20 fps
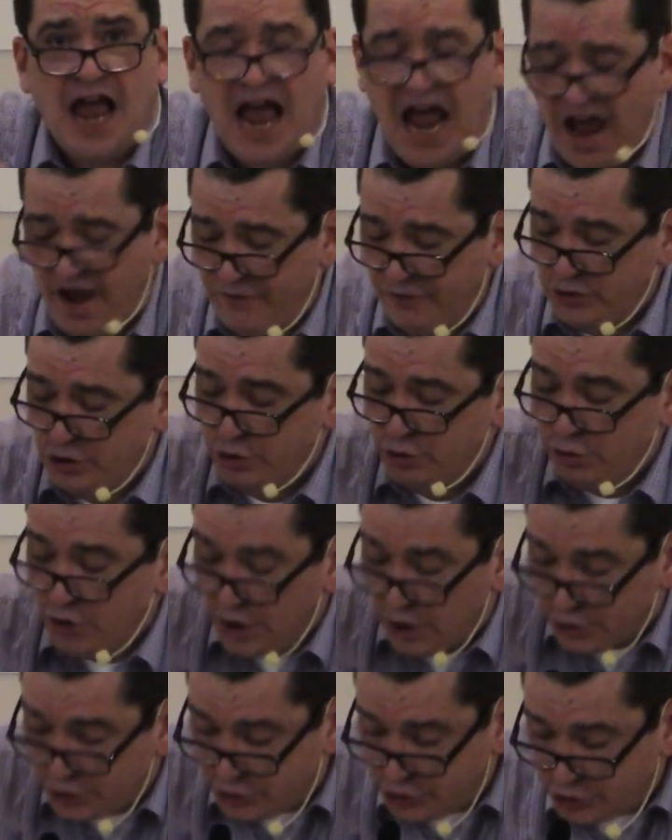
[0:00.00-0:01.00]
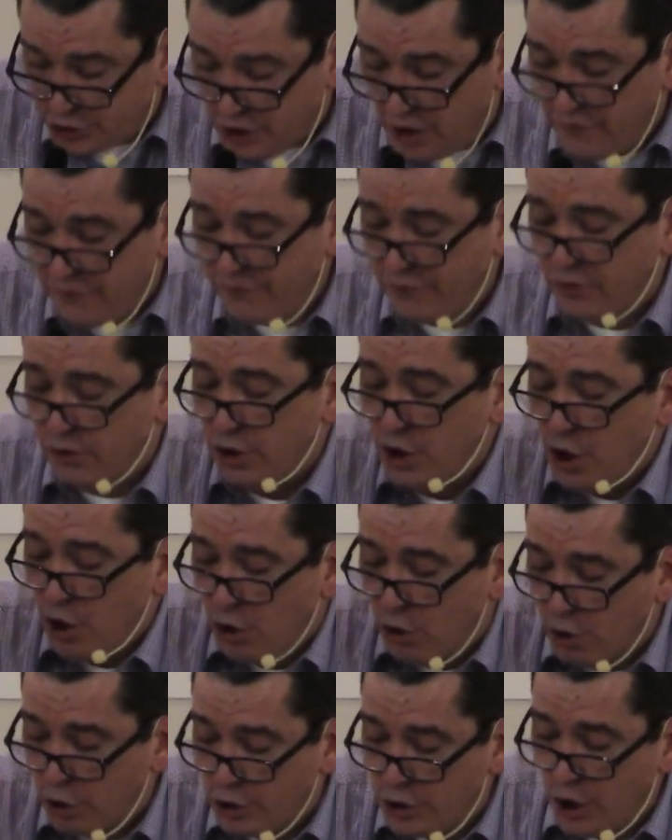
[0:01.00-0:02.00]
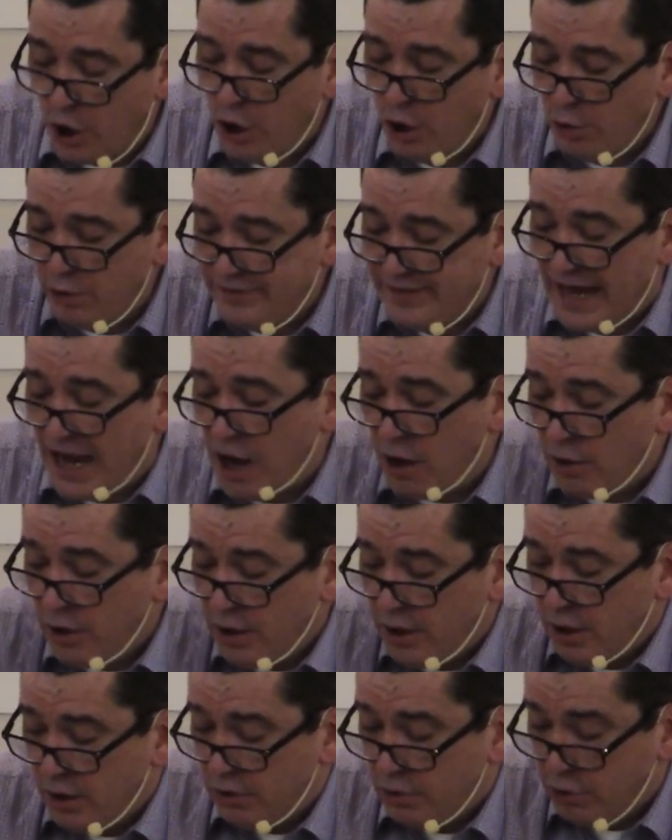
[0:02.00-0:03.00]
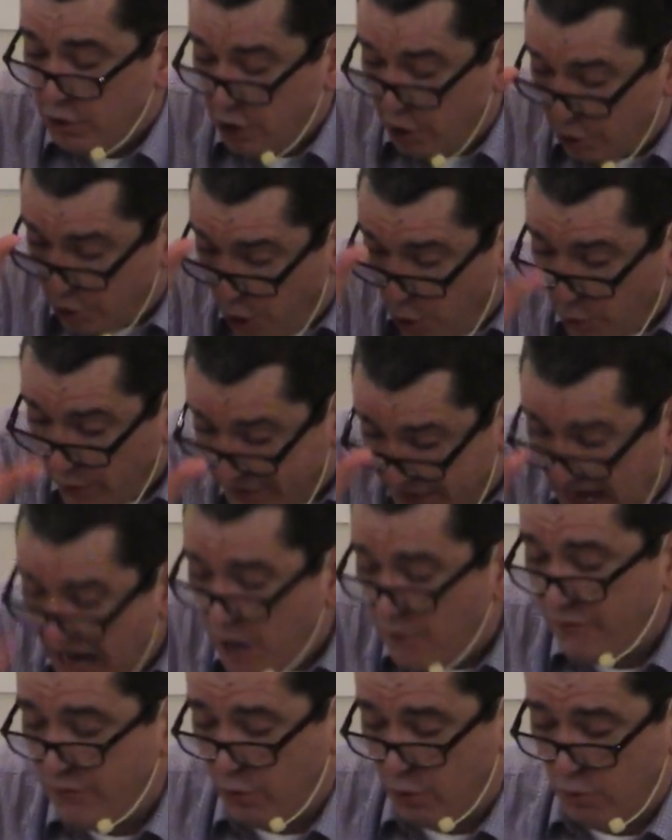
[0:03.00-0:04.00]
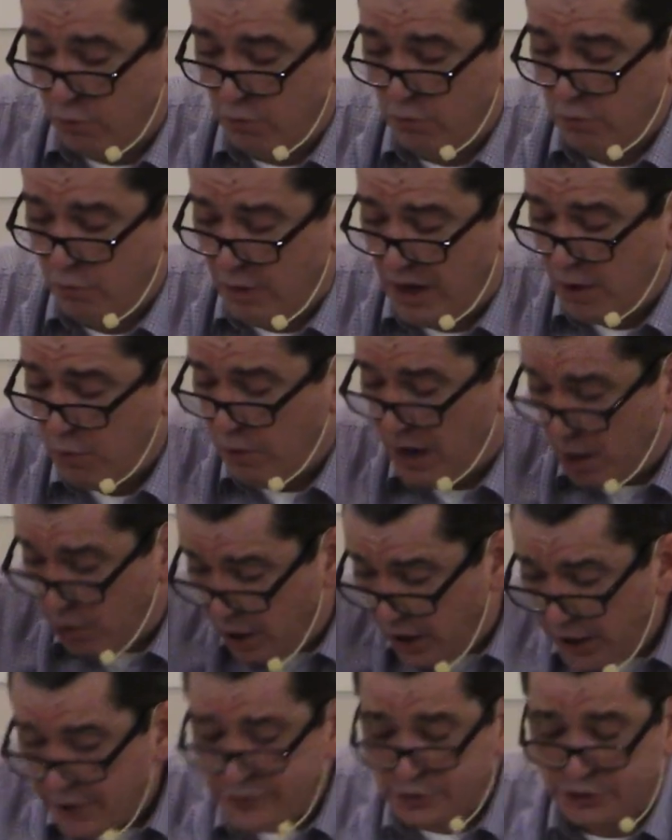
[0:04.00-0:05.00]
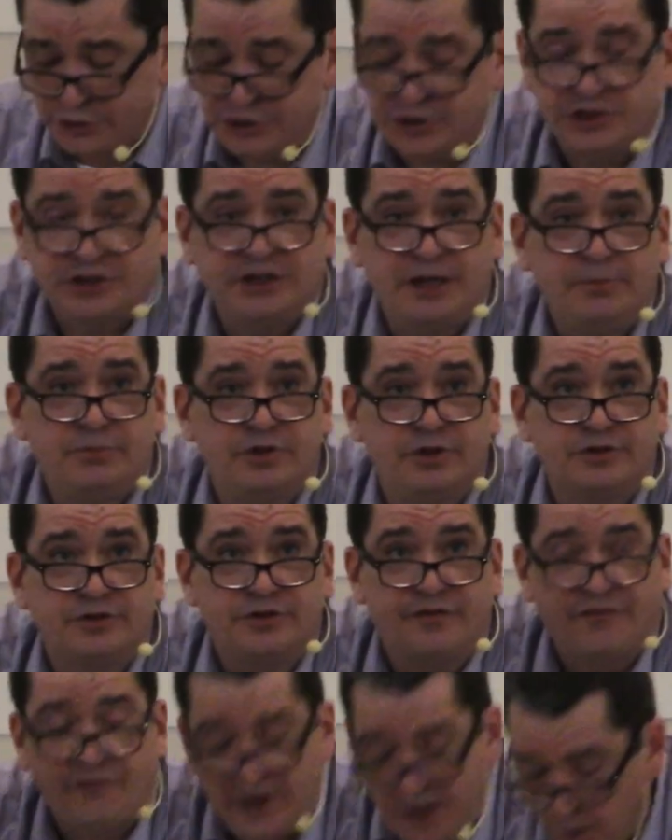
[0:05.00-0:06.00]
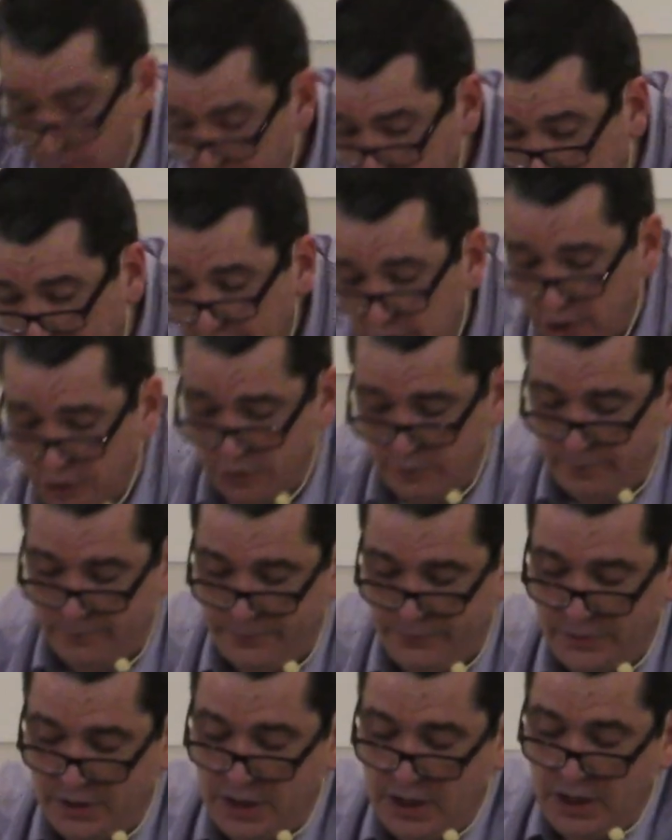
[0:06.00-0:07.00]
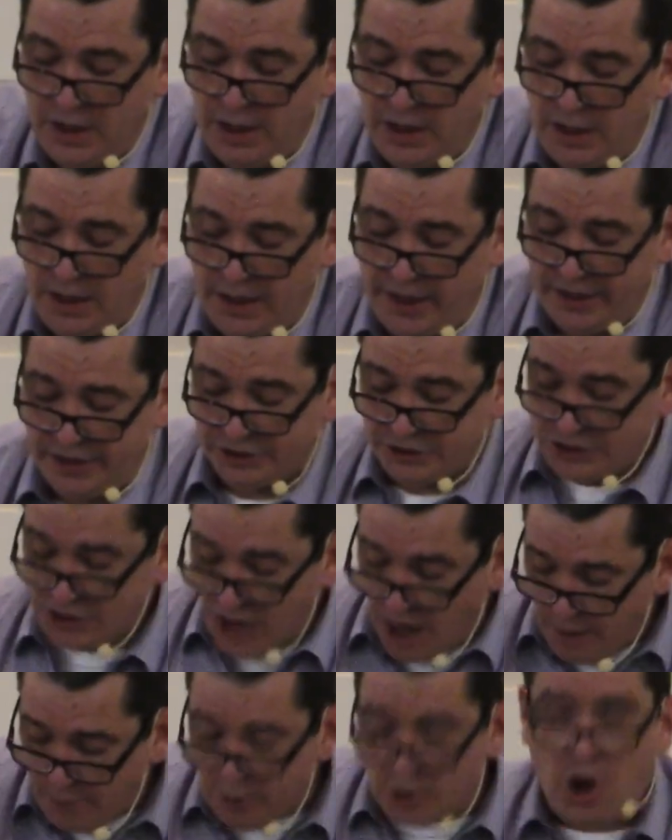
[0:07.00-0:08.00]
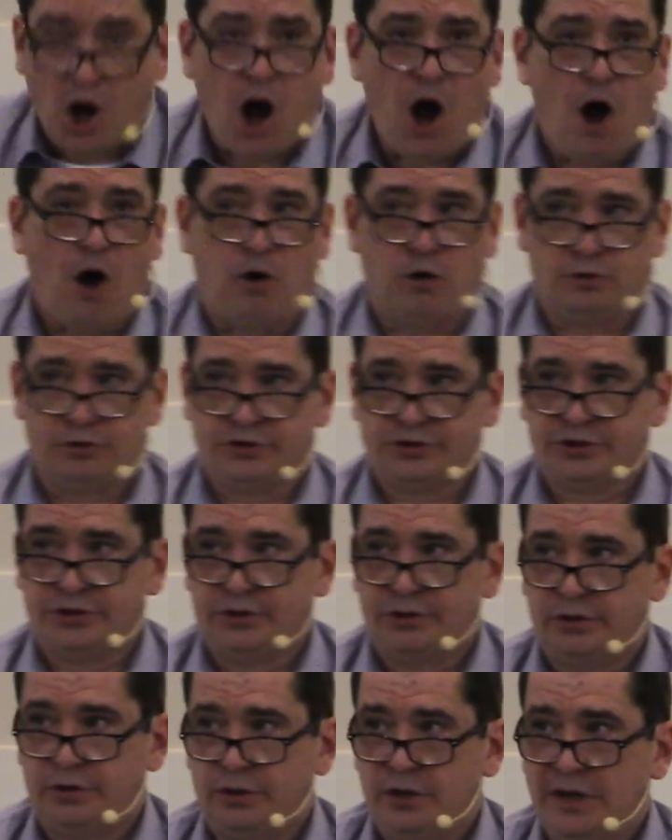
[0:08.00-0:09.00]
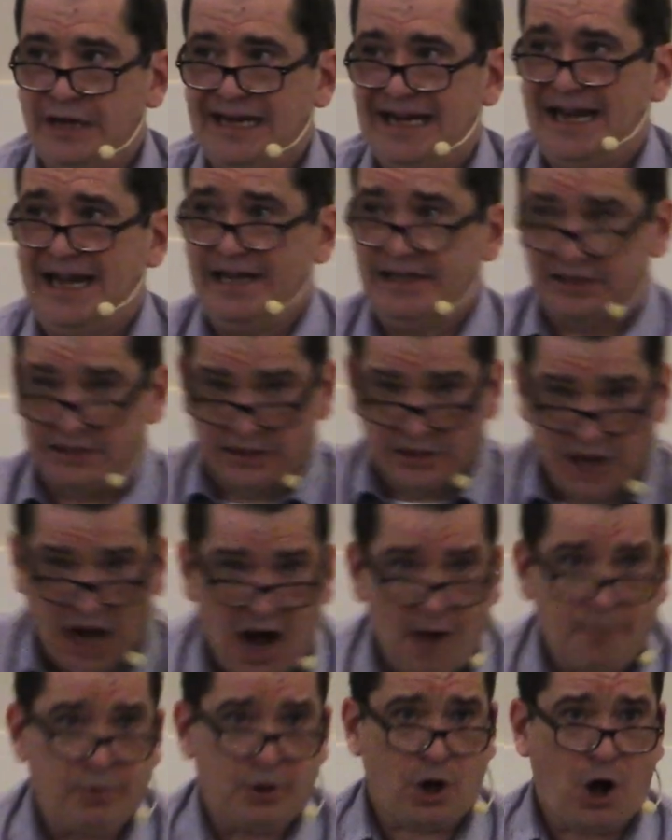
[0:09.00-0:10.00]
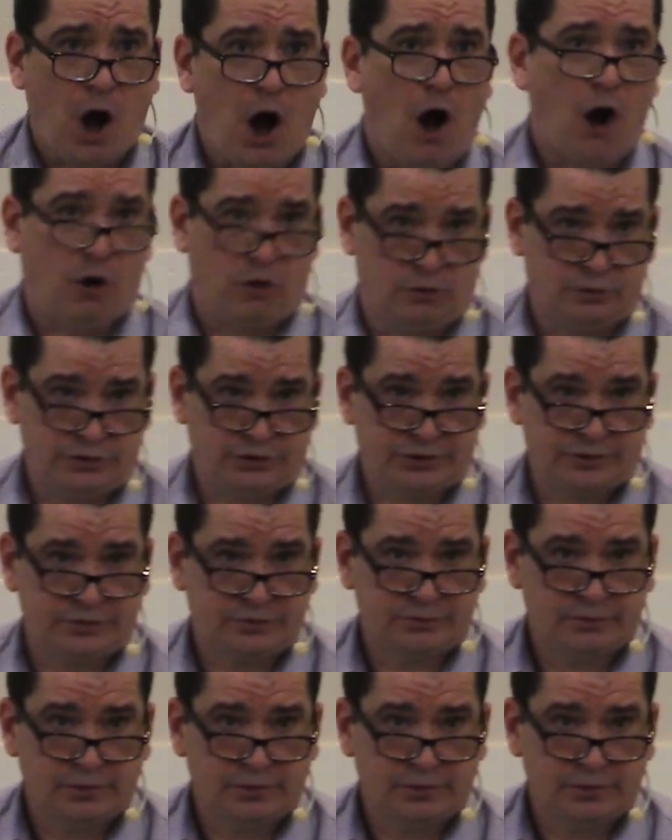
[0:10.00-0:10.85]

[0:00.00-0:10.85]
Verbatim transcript: have to suffer or go without, go without for a while, while others seem to, to fare better. And it is not because, it is not because